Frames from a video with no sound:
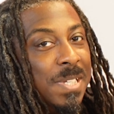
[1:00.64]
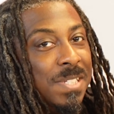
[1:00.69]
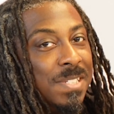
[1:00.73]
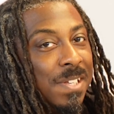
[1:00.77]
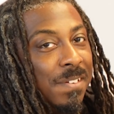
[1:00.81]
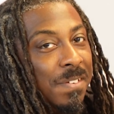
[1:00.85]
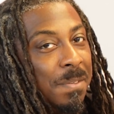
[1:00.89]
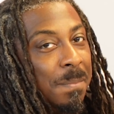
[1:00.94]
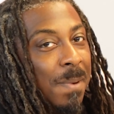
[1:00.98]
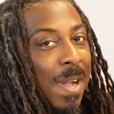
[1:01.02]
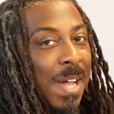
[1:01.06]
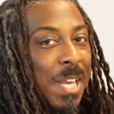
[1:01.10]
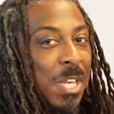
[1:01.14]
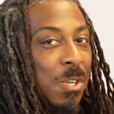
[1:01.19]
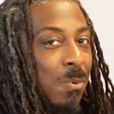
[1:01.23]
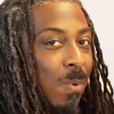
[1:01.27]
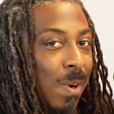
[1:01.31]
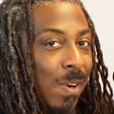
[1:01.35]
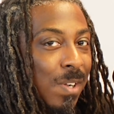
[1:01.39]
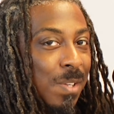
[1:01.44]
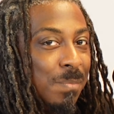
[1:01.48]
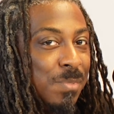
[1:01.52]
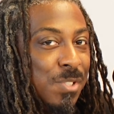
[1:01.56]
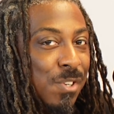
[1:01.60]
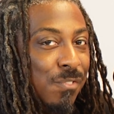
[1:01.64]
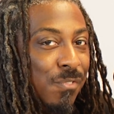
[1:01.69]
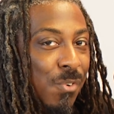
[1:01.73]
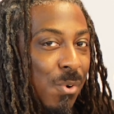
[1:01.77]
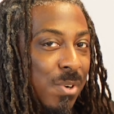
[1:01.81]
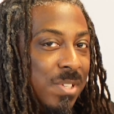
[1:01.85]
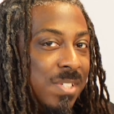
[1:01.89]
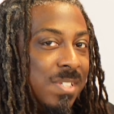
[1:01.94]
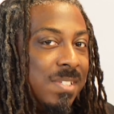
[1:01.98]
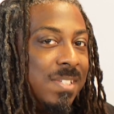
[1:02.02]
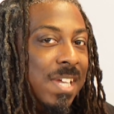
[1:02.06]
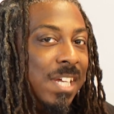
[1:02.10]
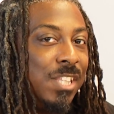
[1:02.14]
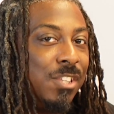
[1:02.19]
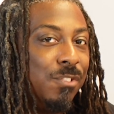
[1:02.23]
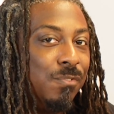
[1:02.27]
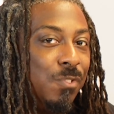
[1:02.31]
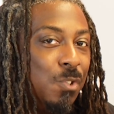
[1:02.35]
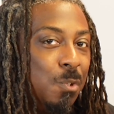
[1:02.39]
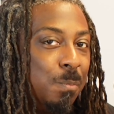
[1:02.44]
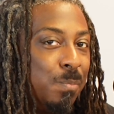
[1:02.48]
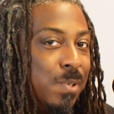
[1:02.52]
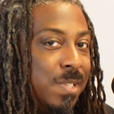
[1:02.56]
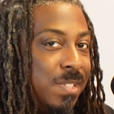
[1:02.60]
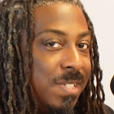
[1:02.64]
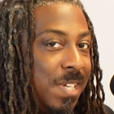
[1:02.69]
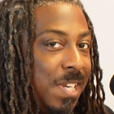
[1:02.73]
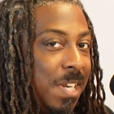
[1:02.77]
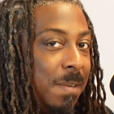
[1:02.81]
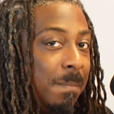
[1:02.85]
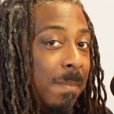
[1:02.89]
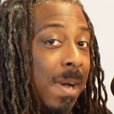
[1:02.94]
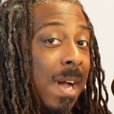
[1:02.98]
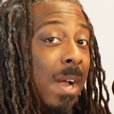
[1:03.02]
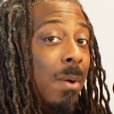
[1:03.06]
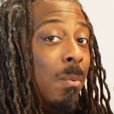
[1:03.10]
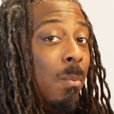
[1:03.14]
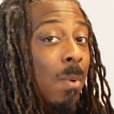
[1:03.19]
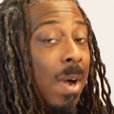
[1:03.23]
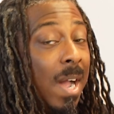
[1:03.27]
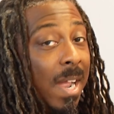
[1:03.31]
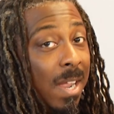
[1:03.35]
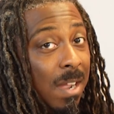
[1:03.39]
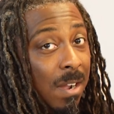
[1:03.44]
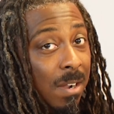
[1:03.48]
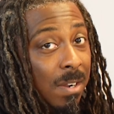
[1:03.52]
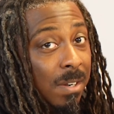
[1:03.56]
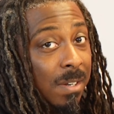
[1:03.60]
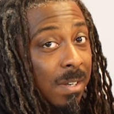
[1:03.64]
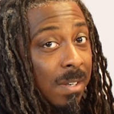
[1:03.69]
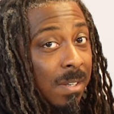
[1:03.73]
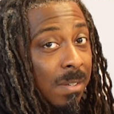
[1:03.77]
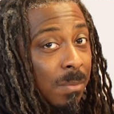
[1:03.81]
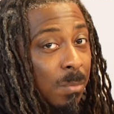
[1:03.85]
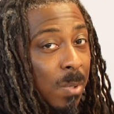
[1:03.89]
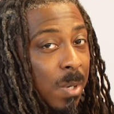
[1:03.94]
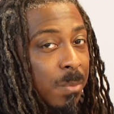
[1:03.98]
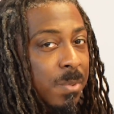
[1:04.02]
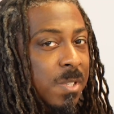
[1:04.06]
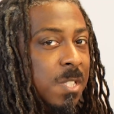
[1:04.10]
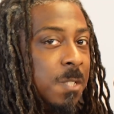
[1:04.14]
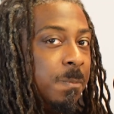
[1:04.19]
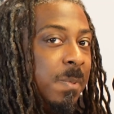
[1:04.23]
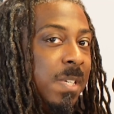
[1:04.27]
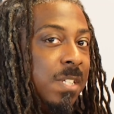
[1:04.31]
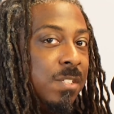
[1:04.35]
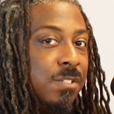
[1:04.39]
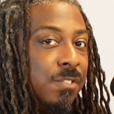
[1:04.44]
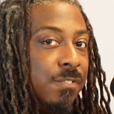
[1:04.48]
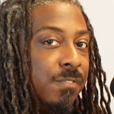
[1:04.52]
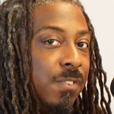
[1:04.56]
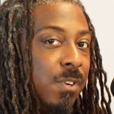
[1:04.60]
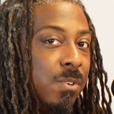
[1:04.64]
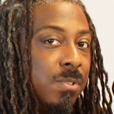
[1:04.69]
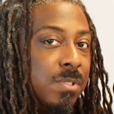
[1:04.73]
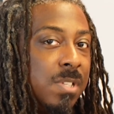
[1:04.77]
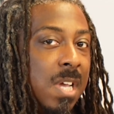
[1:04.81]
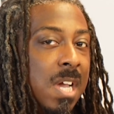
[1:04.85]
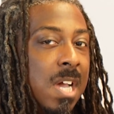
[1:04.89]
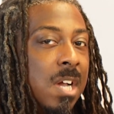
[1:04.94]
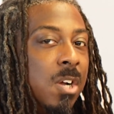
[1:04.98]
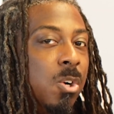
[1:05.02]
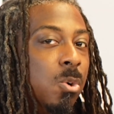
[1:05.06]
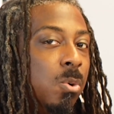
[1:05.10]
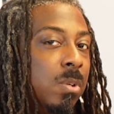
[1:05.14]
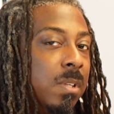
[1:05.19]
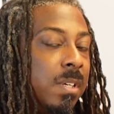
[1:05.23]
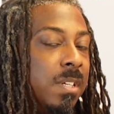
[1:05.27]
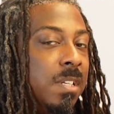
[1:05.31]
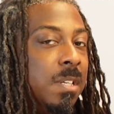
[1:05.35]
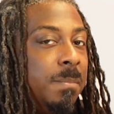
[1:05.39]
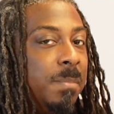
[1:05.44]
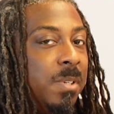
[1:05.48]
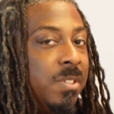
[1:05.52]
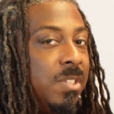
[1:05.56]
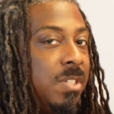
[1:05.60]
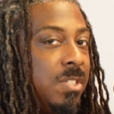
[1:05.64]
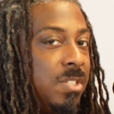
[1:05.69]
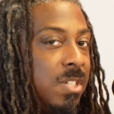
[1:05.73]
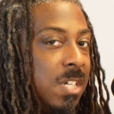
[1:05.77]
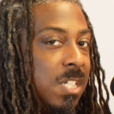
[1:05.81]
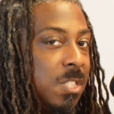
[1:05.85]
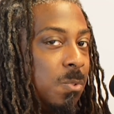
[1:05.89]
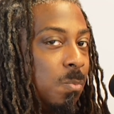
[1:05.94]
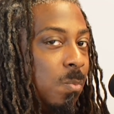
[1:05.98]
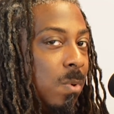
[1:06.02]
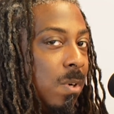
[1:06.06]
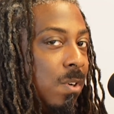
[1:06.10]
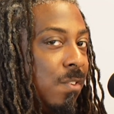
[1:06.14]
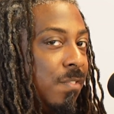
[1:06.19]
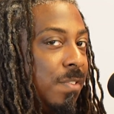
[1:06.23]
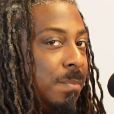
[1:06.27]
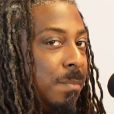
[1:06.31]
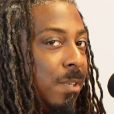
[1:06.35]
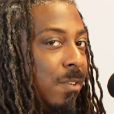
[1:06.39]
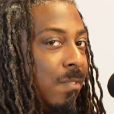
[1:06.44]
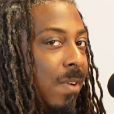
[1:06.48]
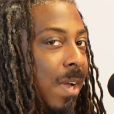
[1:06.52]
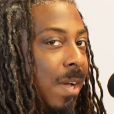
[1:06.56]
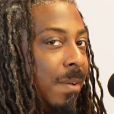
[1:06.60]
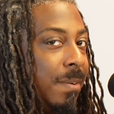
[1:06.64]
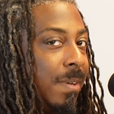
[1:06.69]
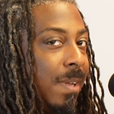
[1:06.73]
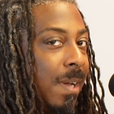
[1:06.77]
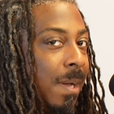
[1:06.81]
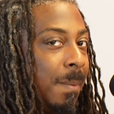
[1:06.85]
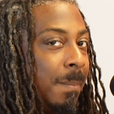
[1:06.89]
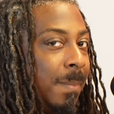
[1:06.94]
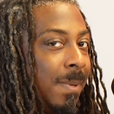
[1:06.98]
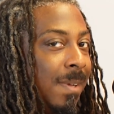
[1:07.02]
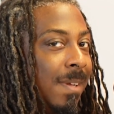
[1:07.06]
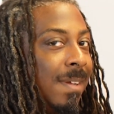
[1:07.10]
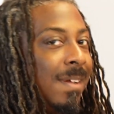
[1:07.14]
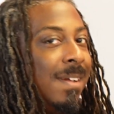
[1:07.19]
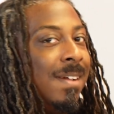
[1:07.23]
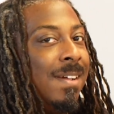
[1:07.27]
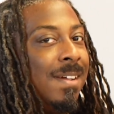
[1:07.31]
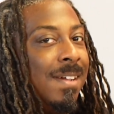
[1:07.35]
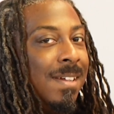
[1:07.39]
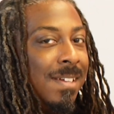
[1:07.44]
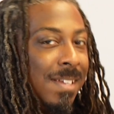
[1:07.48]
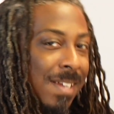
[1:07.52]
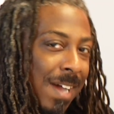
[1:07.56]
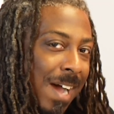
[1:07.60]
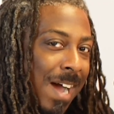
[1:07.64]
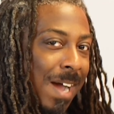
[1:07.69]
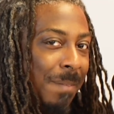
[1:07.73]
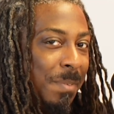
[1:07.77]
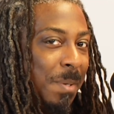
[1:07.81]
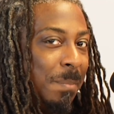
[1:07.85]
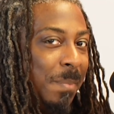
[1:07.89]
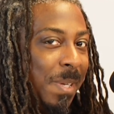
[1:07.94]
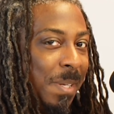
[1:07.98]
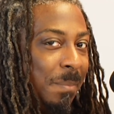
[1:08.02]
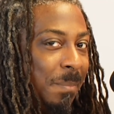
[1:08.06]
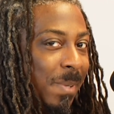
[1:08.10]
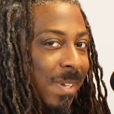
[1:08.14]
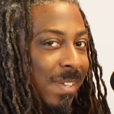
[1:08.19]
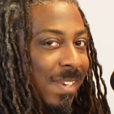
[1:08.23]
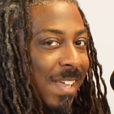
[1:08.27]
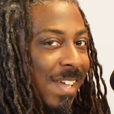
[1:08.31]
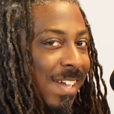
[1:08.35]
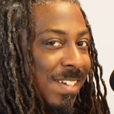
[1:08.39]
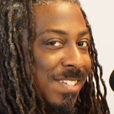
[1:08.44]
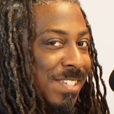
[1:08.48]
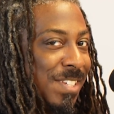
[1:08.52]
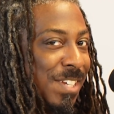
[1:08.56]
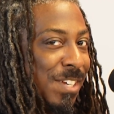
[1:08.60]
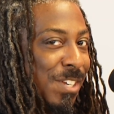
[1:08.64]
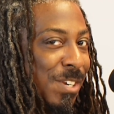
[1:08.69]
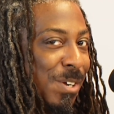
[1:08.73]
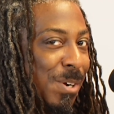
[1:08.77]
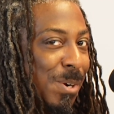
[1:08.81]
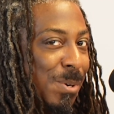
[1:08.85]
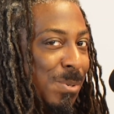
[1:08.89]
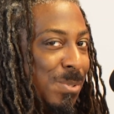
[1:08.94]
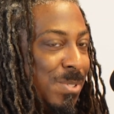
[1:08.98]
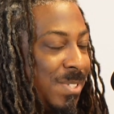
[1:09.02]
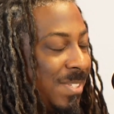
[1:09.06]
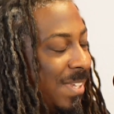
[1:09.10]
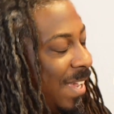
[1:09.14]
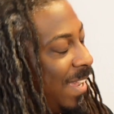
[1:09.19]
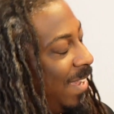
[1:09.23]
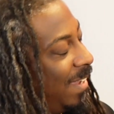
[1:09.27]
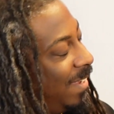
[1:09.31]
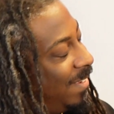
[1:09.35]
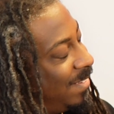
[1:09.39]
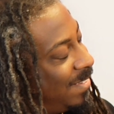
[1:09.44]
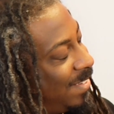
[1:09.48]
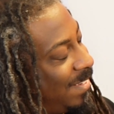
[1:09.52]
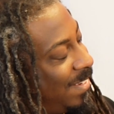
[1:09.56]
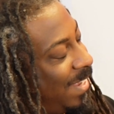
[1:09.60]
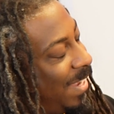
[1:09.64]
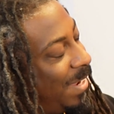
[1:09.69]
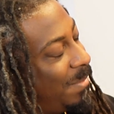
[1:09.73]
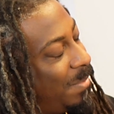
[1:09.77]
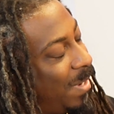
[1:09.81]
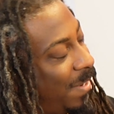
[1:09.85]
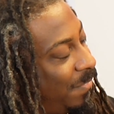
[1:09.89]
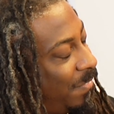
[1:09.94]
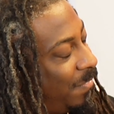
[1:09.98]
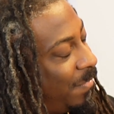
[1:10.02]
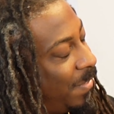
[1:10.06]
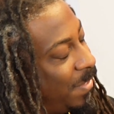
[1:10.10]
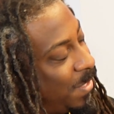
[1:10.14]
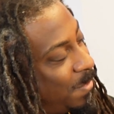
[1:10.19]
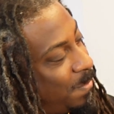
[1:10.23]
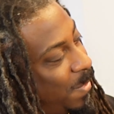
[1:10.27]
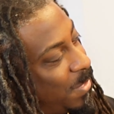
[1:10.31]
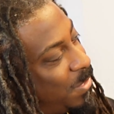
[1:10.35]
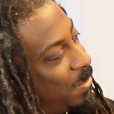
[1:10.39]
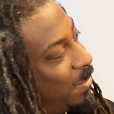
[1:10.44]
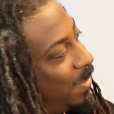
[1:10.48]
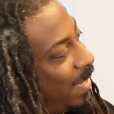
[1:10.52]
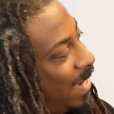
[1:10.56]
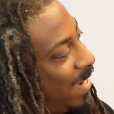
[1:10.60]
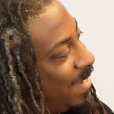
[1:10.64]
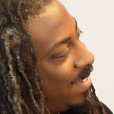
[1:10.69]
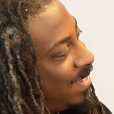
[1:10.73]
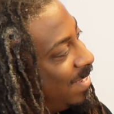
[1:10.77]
Peace, everybody. Welcome to Voices at the Root, presented by Why Hunger, where we speak to folks who are looking to build a just world from the ground up. I'm your main man, Hess, here to host, and today we have a very special